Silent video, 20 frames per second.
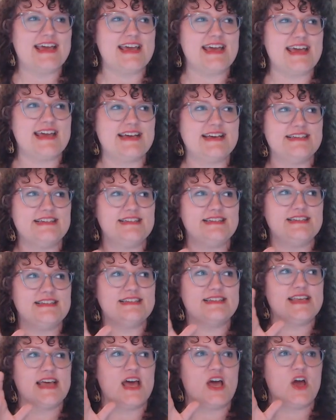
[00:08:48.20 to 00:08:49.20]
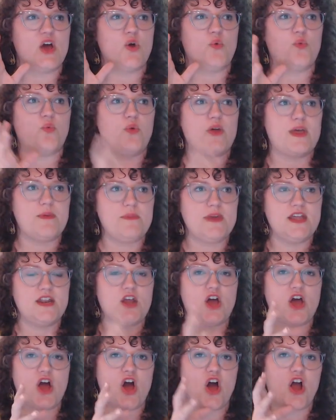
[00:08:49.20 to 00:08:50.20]
is
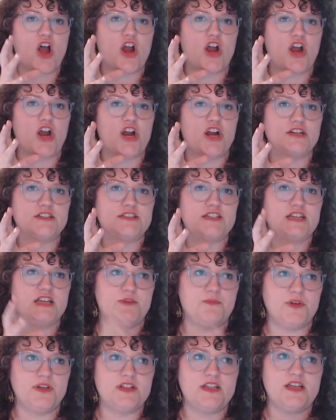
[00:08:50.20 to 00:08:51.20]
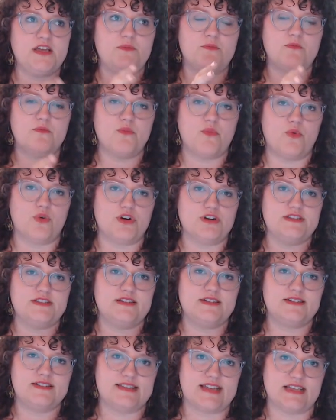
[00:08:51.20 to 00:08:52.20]
women are typically more
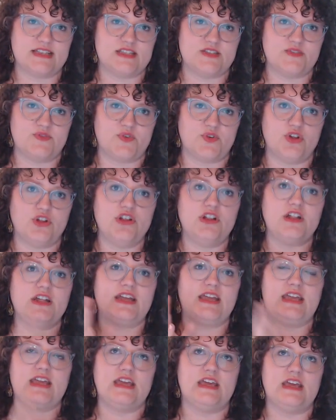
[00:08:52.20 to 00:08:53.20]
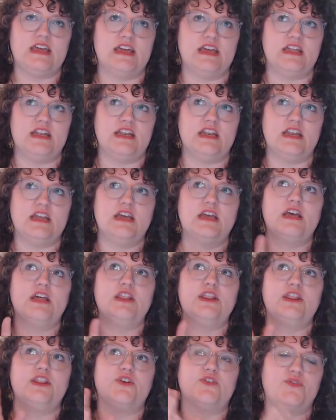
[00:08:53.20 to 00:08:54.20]
successful in
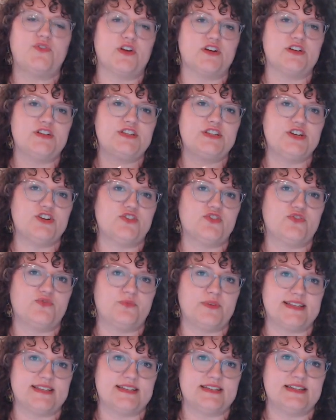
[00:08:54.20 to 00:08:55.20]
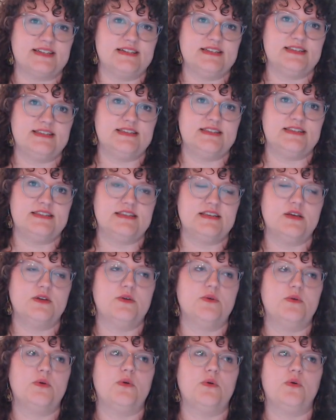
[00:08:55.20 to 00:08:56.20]
their first year of business
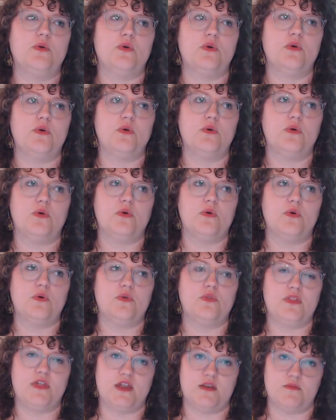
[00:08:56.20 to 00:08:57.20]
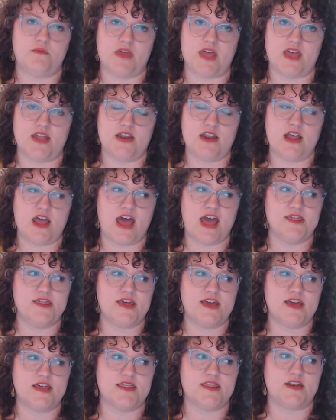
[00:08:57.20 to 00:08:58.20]
than men. I
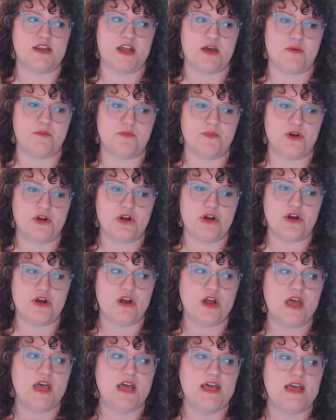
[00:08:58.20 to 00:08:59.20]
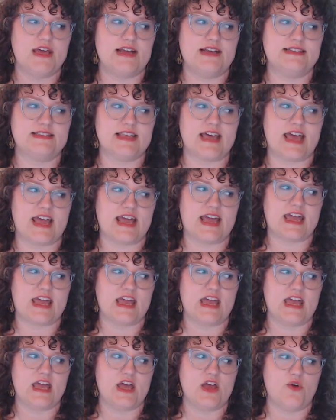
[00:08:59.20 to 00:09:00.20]
think the number is like
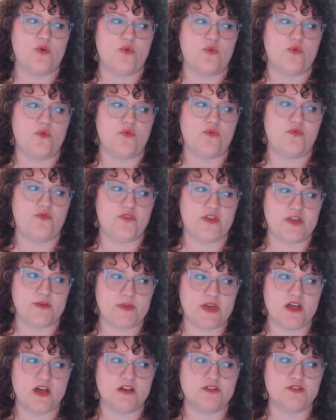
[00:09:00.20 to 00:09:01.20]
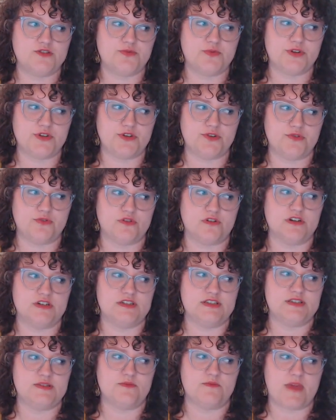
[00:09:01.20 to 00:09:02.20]
female
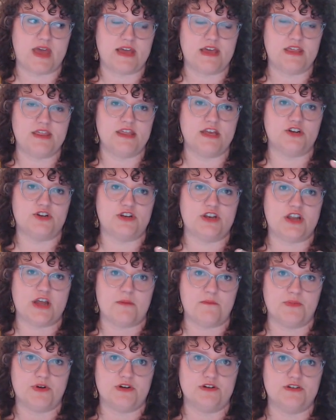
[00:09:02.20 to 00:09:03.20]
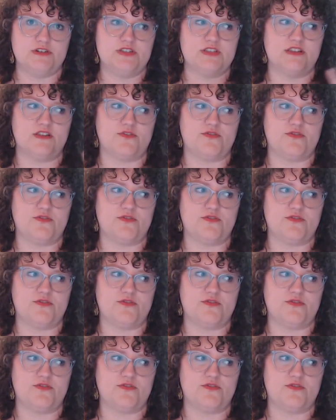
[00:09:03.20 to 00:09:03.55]
entrepreneurs make their numbers in the